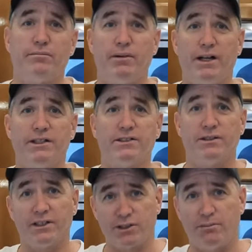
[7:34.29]
but so
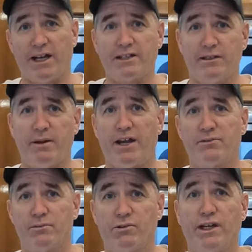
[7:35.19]
let's go back to the
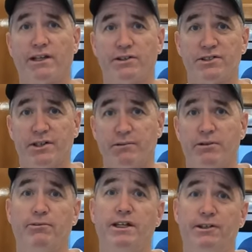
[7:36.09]
bathroom real quick and I'll show you
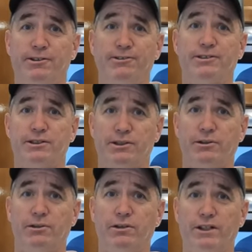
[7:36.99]
what we use
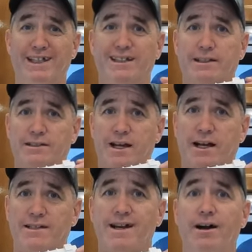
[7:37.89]
to clean these
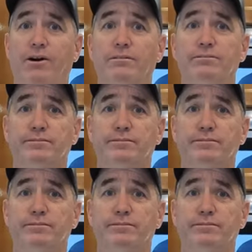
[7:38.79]
guys out.